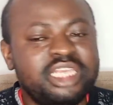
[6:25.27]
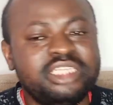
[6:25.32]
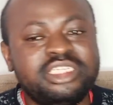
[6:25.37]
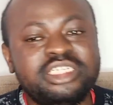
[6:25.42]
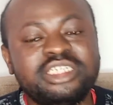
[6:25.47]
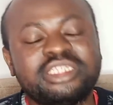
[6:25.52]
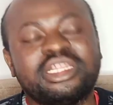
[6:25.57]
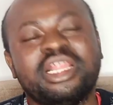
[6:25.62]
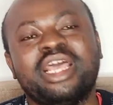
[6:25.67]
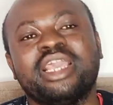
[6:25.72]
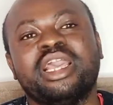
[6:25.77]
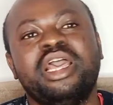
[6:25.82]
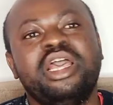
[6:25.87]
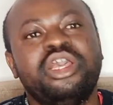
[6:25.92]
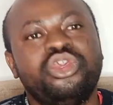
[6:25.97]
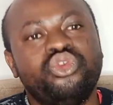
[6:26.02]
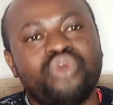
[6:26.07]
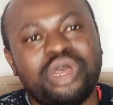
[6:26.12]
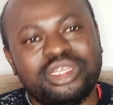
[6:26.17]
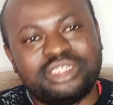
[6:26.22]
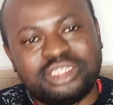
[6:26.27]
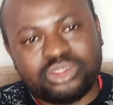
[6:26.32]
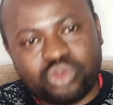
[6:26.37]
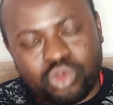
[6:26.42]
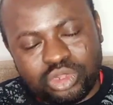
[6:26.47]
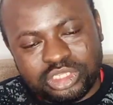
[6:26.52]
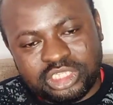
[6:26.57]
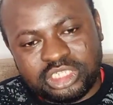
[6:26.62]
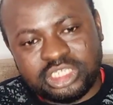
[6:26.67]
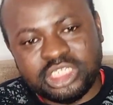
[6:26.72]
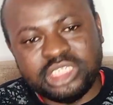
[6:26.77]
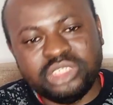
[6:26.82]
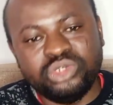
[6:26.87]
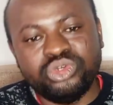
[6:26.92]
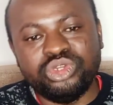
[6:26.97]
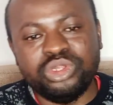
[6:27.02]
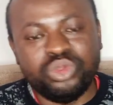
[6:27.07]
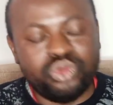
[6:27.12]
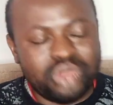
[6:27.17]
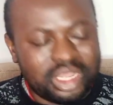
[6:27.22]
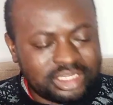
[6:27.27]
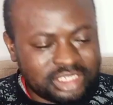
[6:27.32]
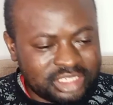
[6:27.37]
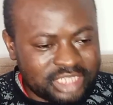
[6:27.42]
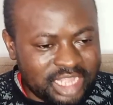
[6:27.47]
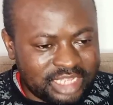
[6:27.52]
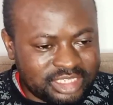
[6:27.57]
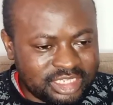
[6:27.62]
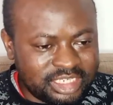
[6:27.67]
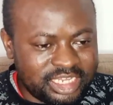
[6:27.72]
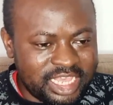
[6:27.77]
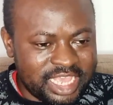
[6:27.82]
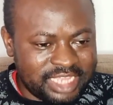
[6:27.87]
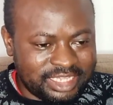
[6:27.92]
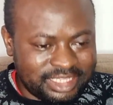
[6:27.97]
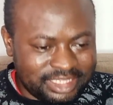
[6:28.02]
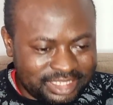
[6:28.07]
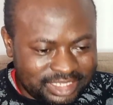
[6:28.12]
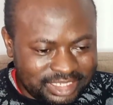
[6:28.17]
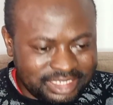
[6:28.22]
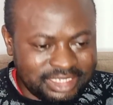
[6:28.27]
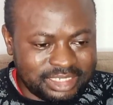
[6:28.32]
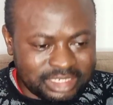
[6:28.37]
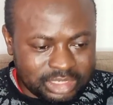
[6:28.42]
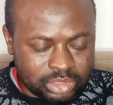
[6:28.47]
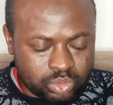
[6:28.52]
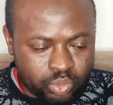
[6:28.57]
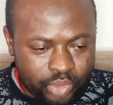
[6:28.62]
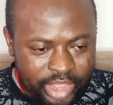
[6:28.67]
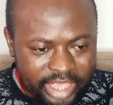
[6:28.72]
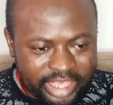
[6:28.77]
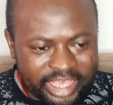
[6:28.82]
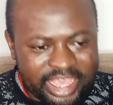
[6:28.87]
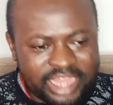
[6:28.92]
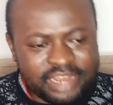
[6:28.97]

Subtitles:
It's just like you are continuing, you are starting a thesis work.